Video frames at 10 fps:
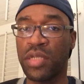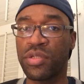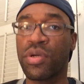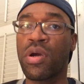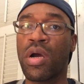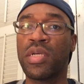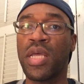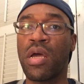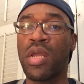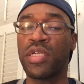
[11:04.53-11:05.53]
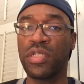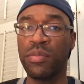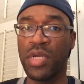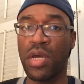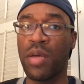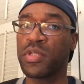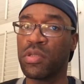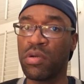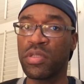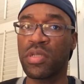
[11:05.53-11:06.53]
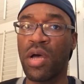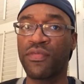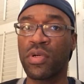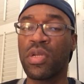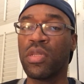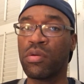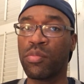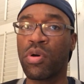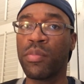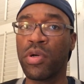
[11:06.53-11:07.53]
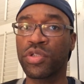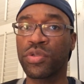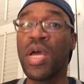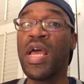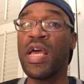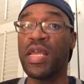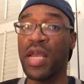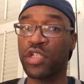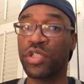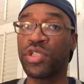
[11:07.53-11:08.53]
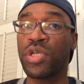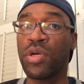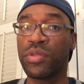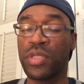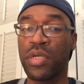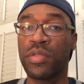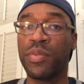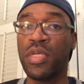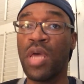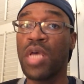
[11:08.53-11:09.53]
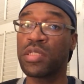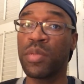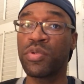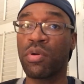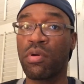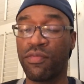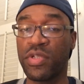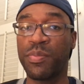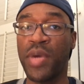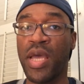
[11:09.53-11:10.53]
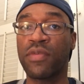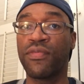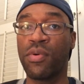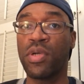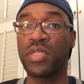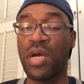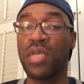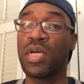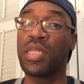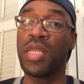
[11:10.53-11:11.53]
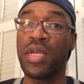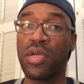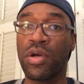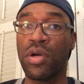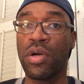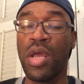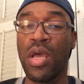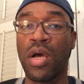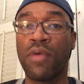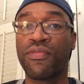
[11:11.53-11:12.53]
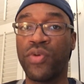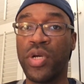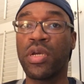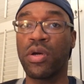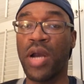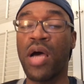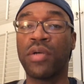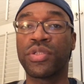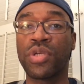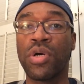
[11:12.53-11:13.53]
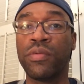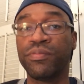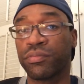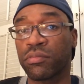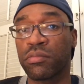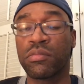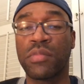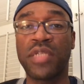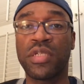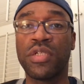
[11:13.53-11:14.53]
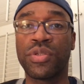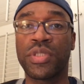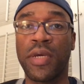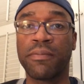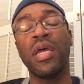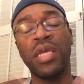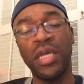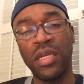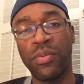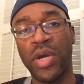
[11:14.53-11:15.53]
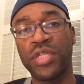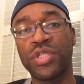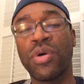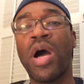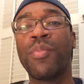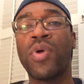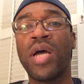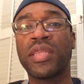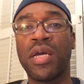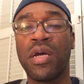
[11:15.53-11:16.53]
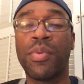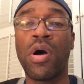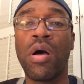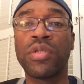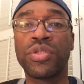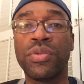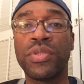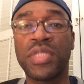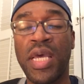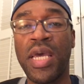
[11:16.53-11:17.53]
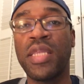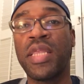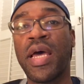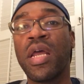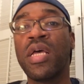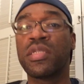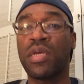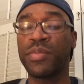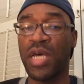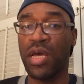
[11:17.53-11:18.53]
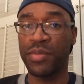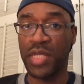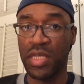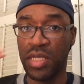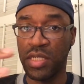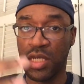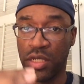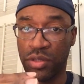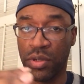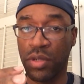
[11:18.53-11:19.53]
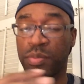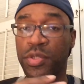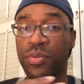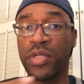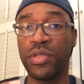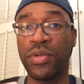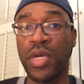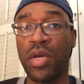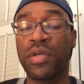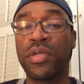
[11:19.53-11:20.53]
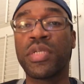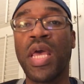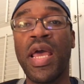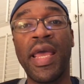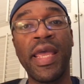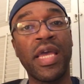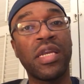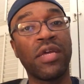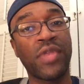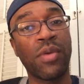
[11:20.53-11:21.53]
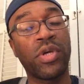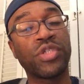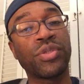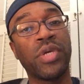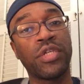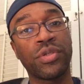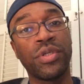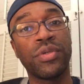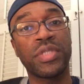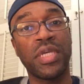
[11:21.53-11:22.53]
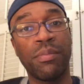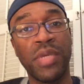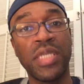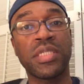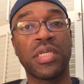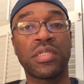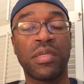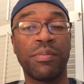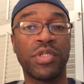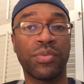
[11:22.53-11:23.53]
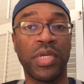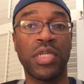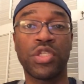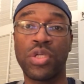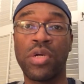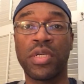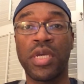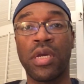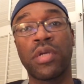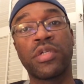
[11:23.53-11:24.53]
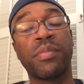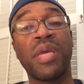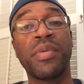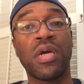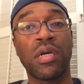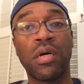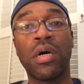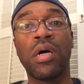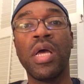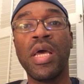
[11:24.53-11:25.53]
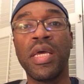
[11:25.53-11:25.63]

lets her guard down and she becomes a little softer, a little more emotional, and actually shows there to be some sort of respect for Tanya, letting her, uh, freeing her out. So that's interesting. Anyway, so I brought that up all to say that sometimes in these intros between two characters, and if they were to introduce the amend system between certain characters, maybe not all,